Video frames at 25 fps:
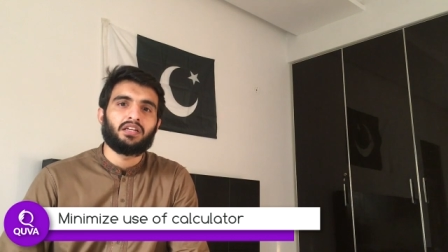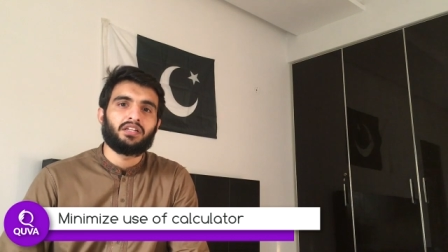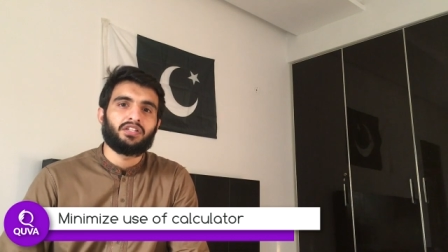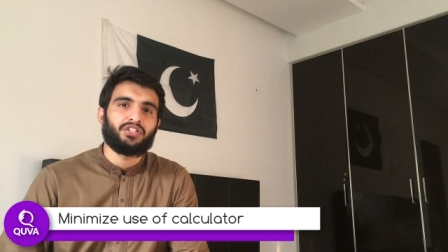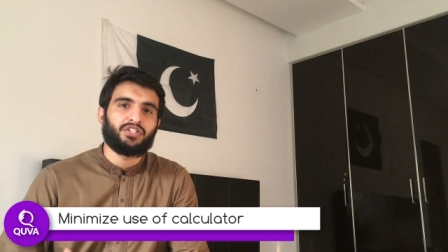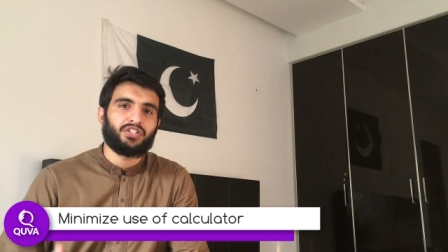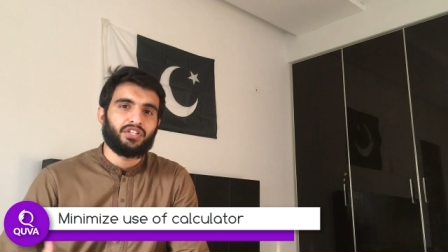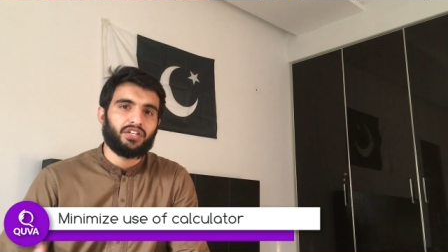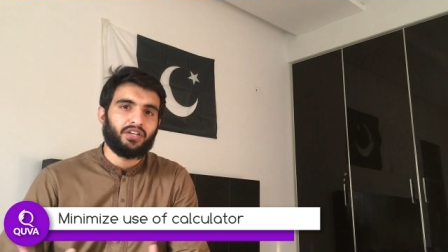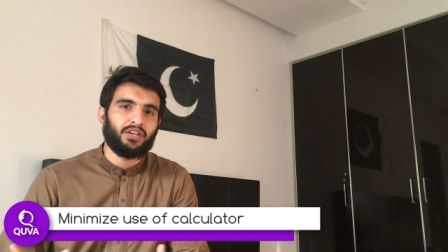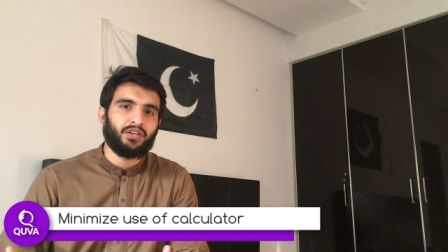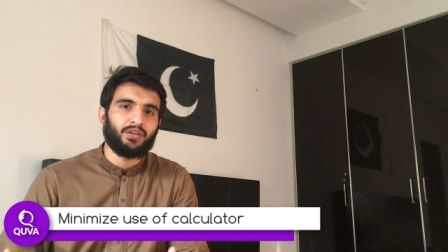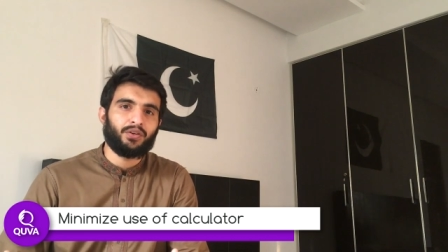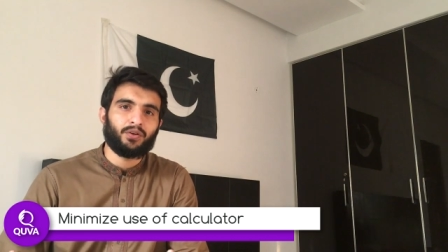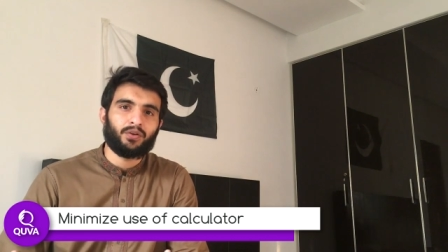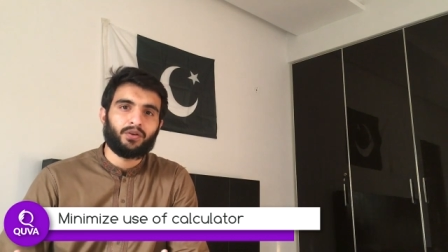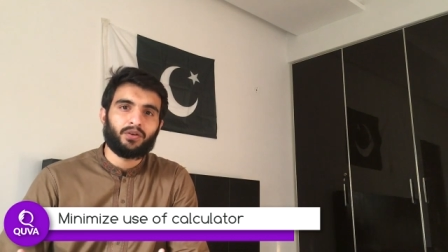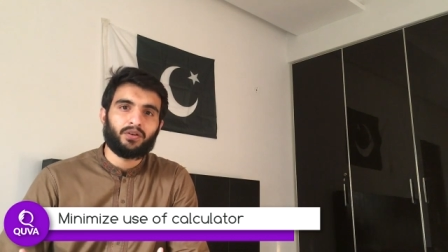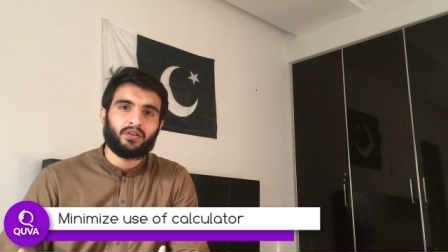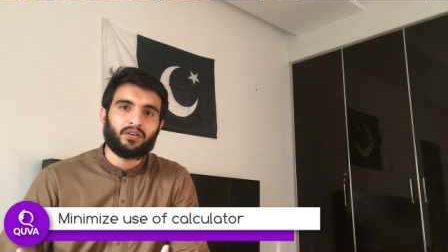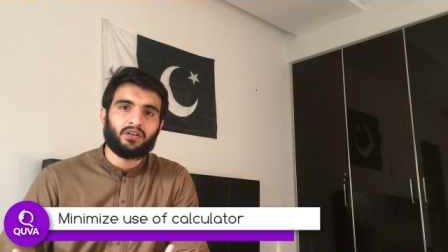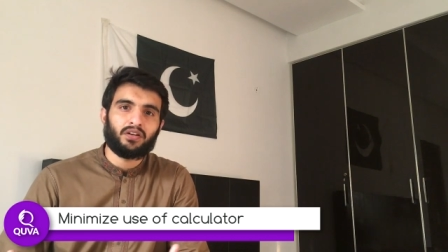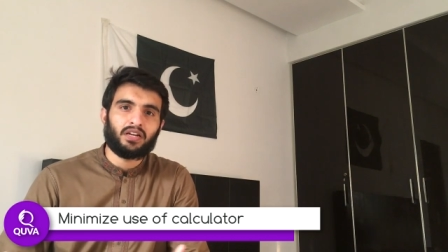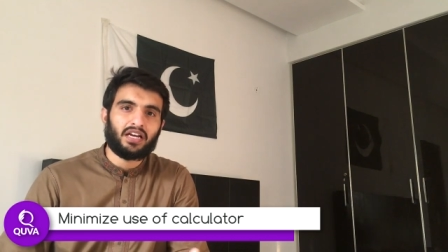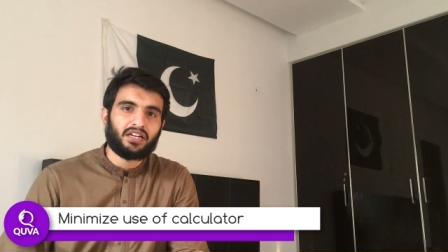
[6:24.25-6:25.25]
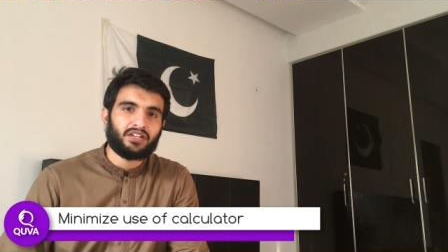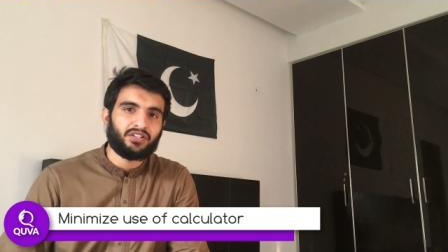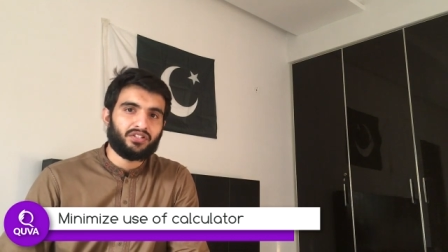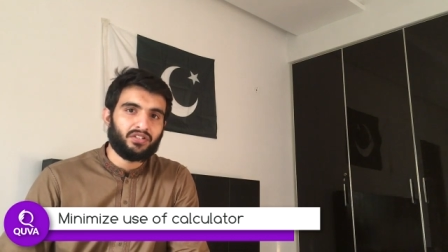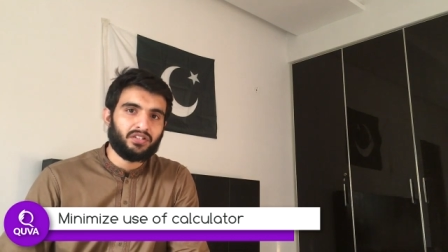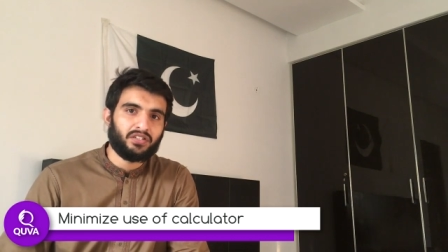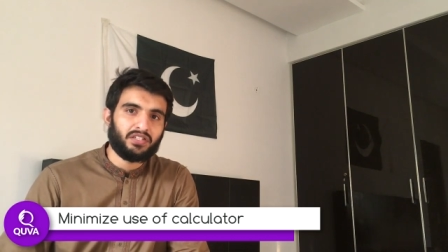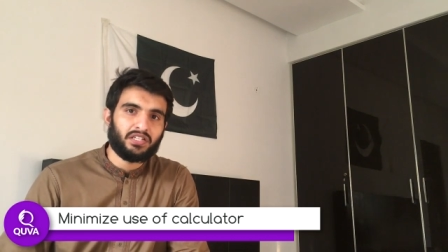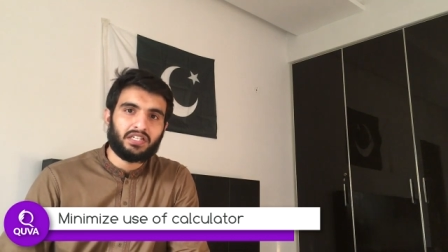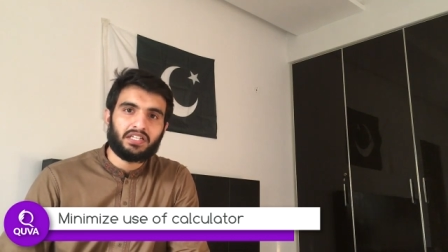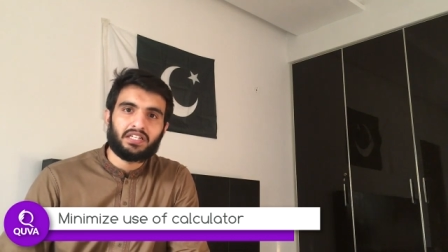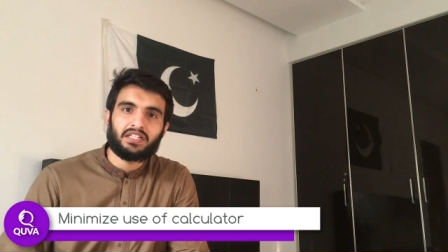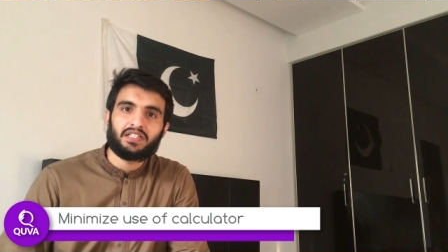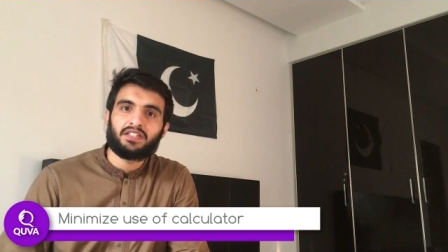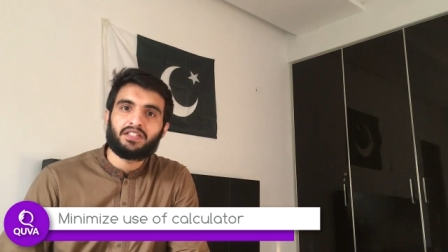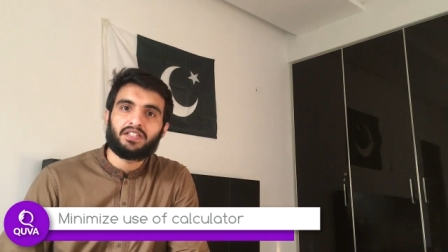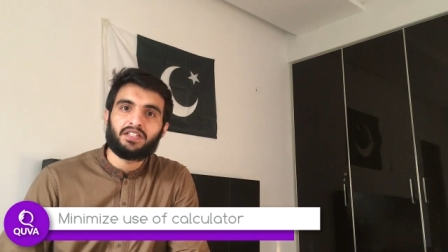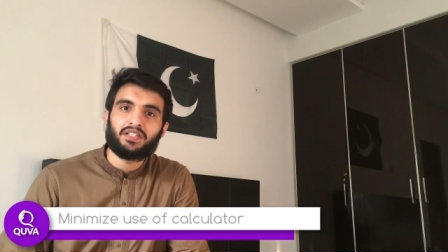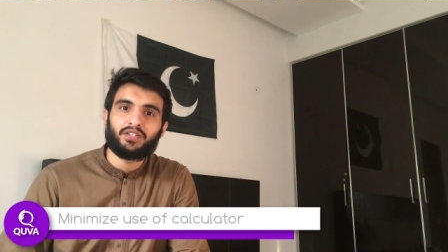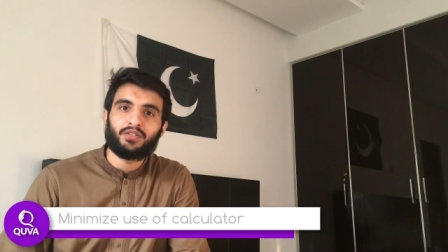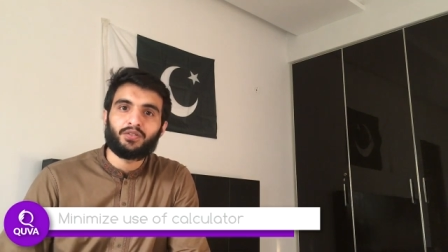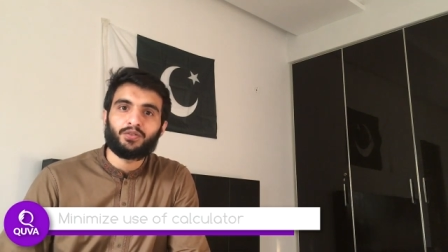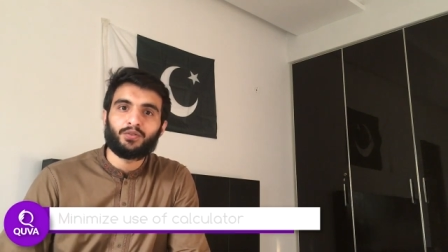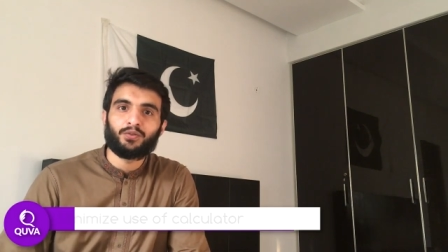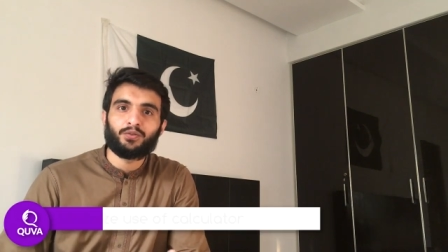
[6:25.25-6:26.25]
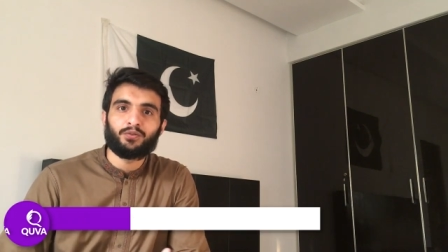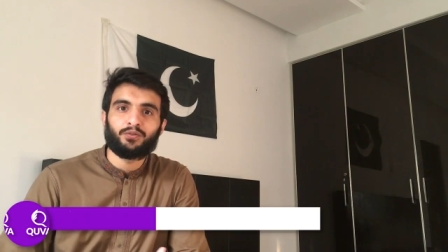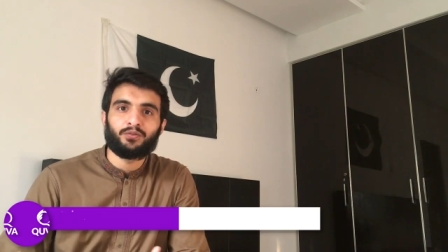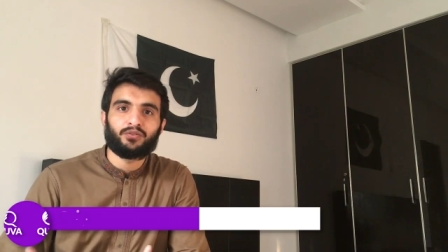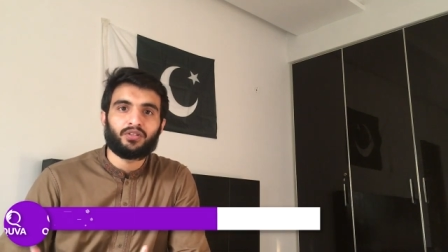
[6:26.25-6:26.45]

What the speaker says: check your natural tendency to